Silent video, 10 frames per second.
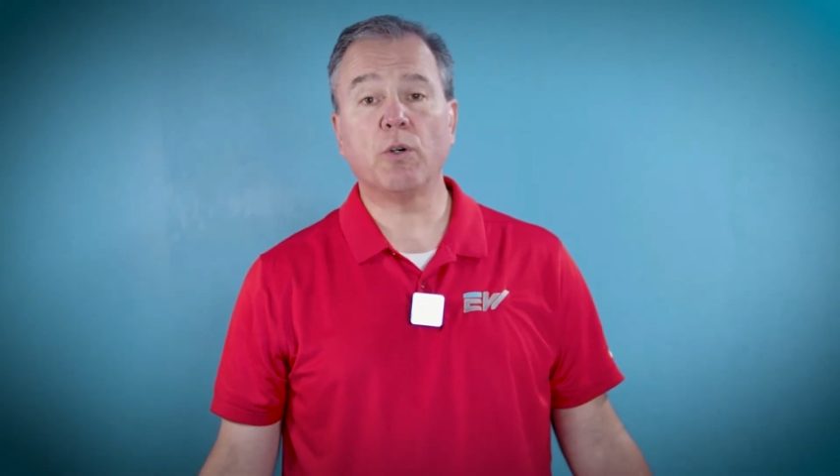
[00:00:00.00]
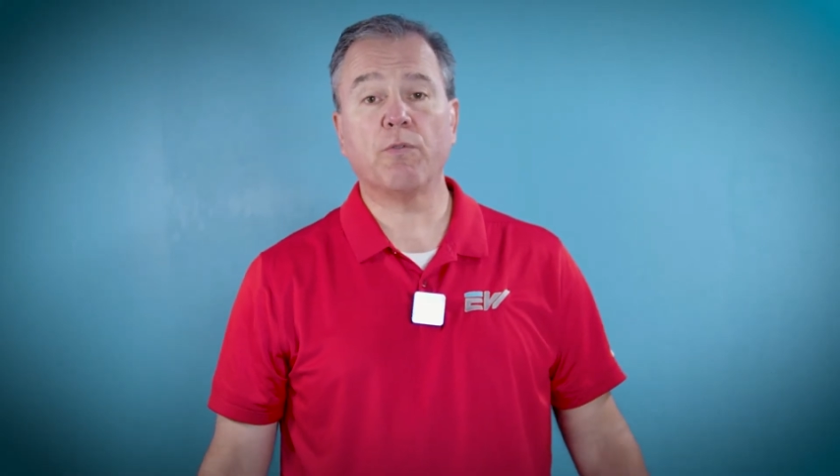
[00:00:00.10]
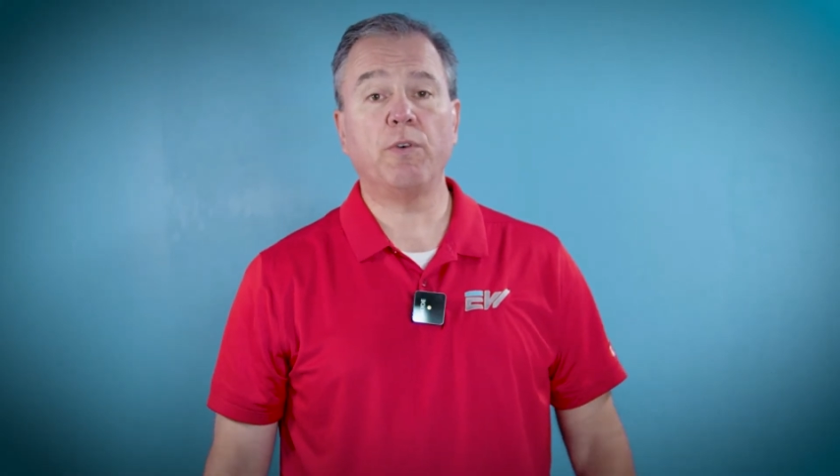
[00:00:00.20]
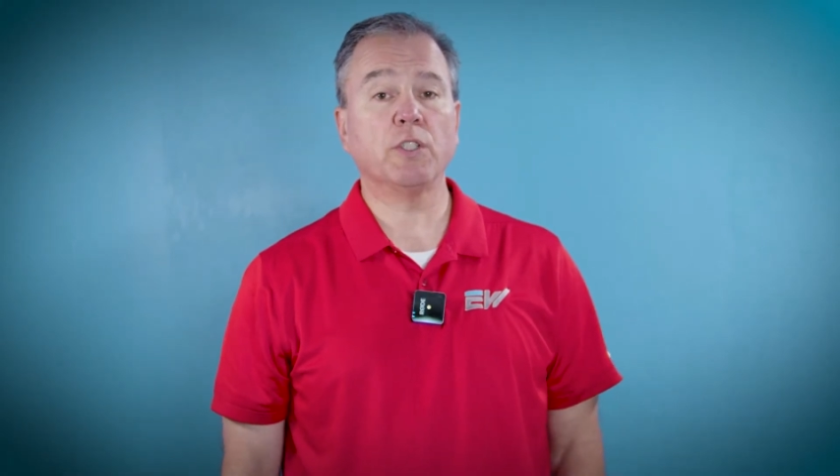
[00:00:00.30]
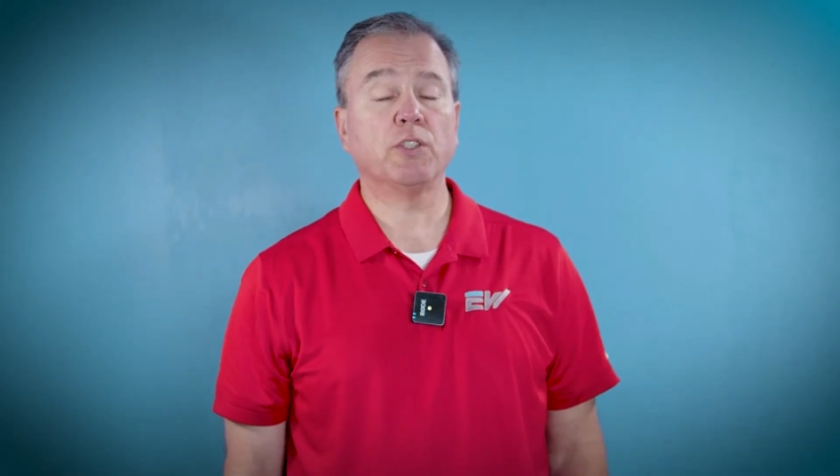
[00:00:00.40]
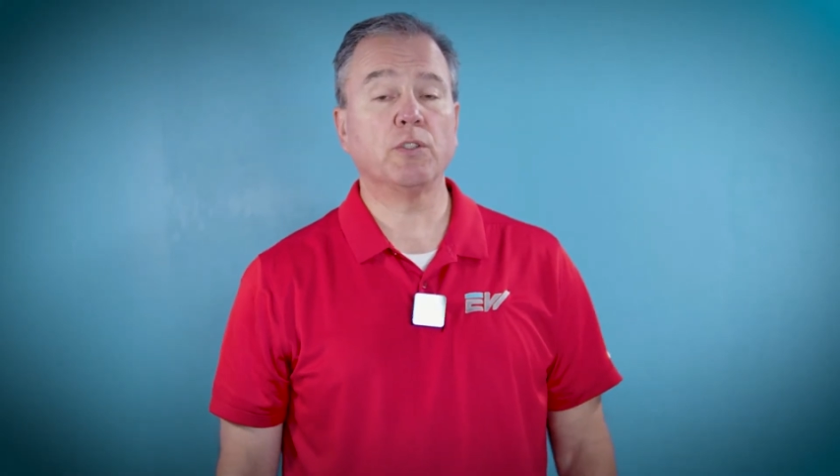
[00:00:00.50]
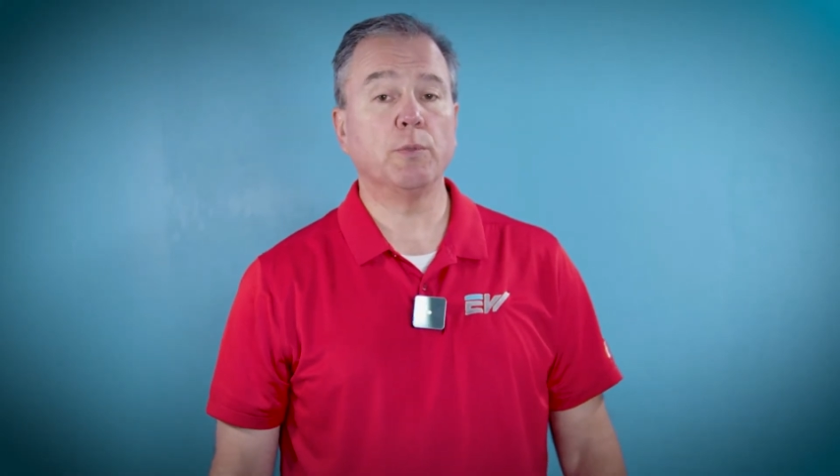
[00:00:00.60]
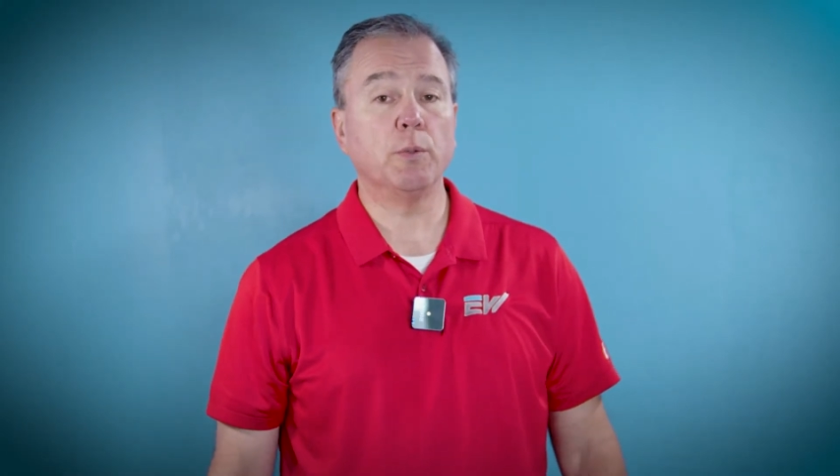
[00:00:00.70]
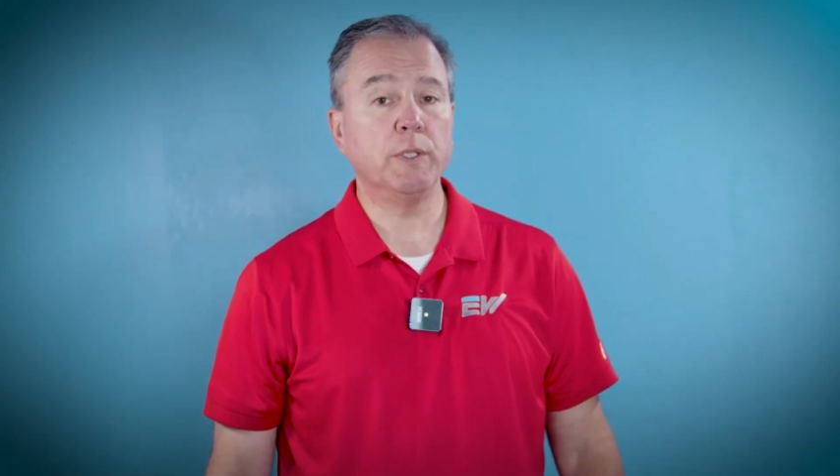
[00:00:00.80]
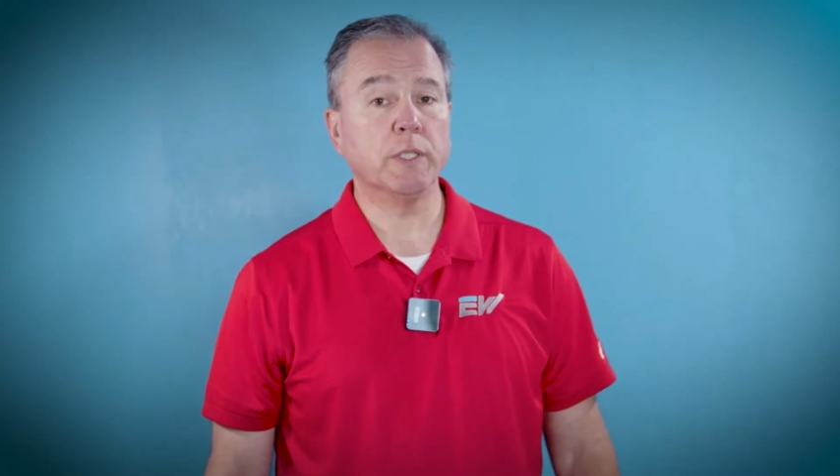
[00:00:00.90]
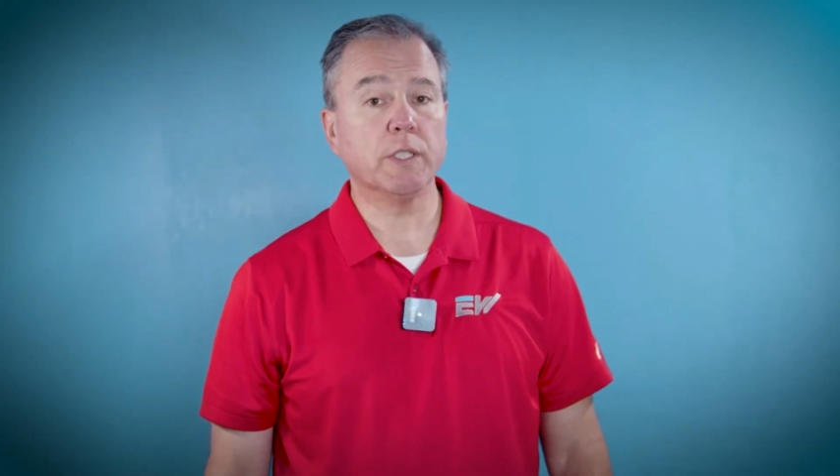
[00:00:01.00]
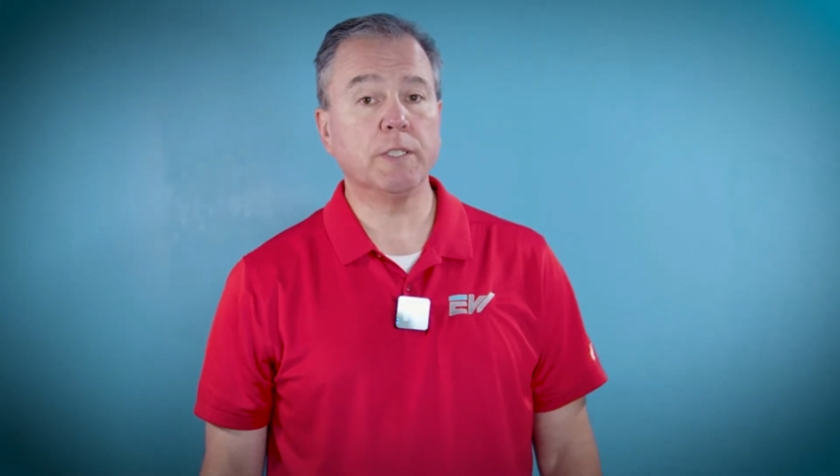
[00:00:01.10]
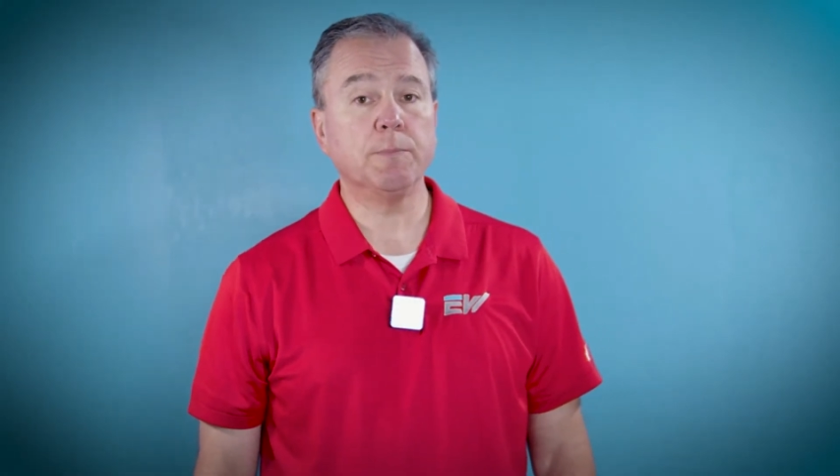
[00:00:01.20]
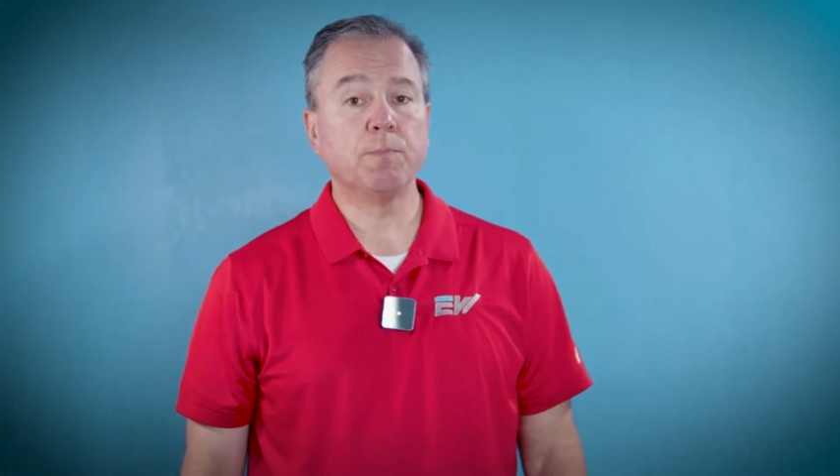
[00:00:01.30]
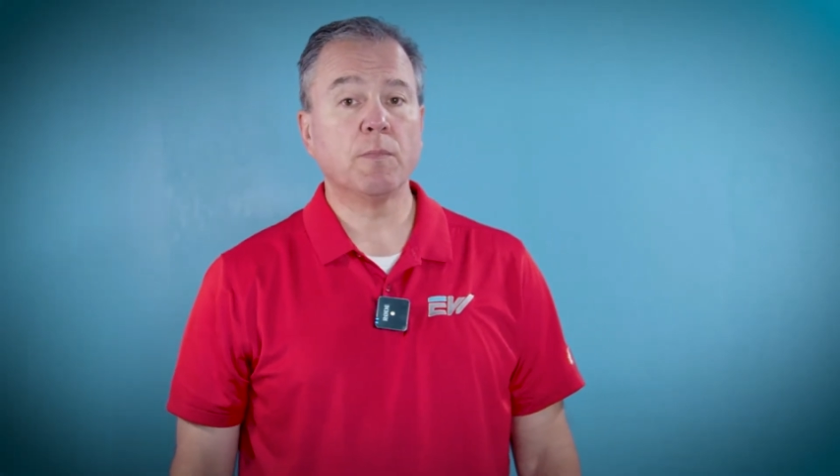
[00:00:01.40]
or functional
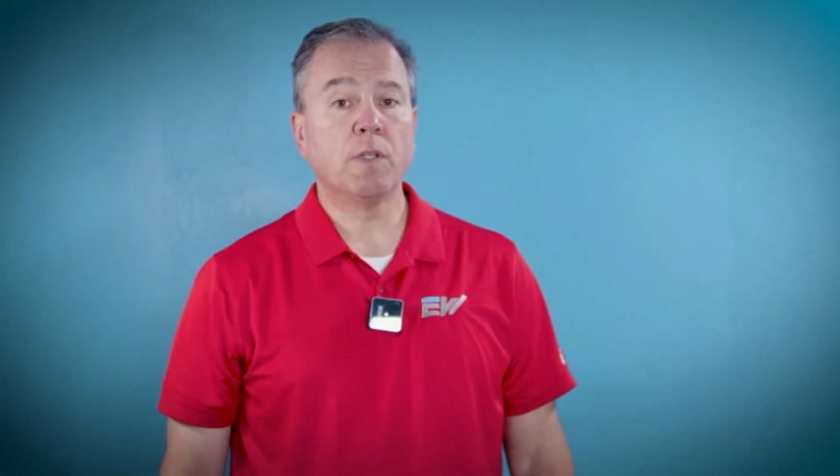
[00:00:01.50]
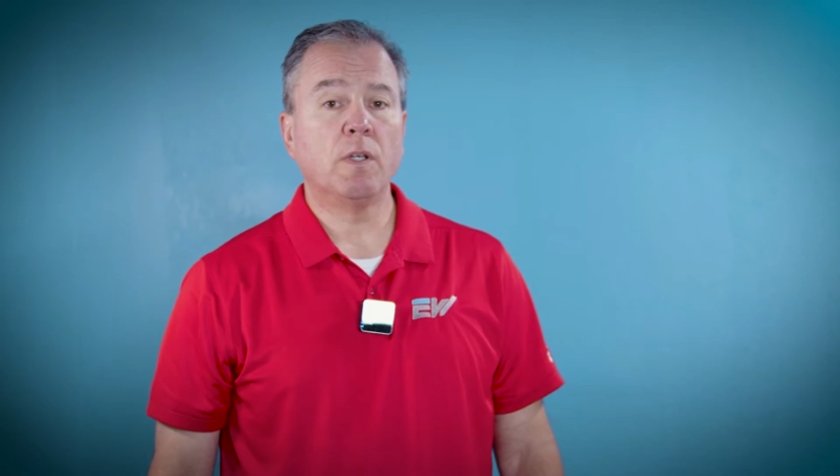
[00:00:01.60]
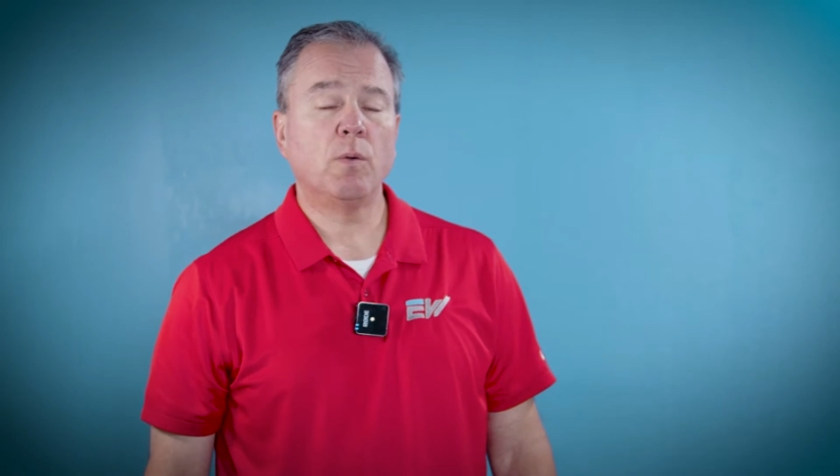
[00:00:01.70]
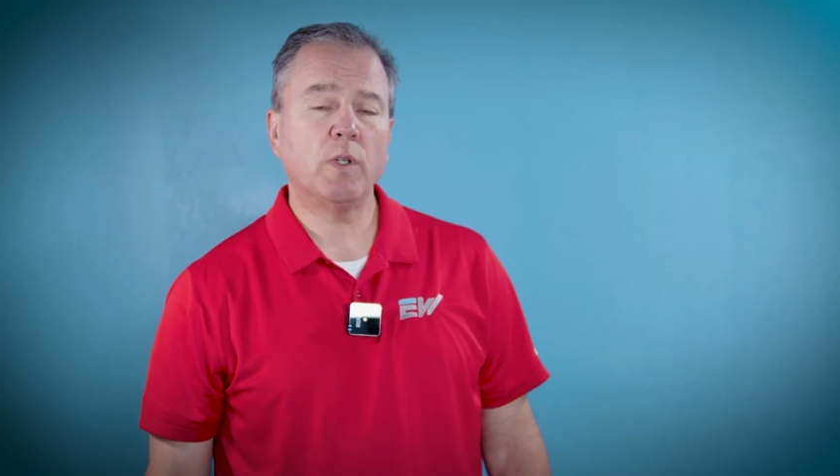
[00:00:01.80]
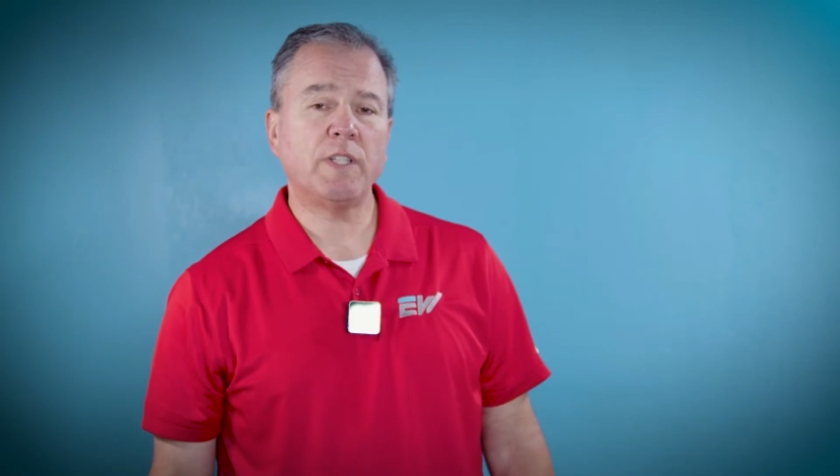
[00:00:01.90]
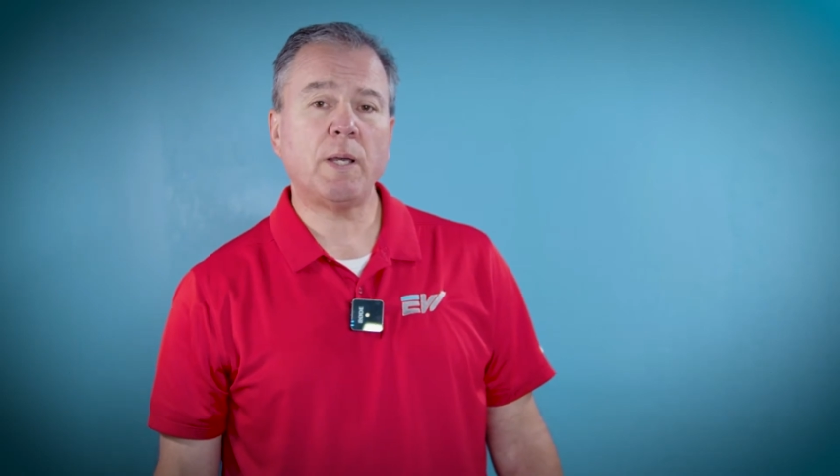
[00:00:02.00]
mobility. What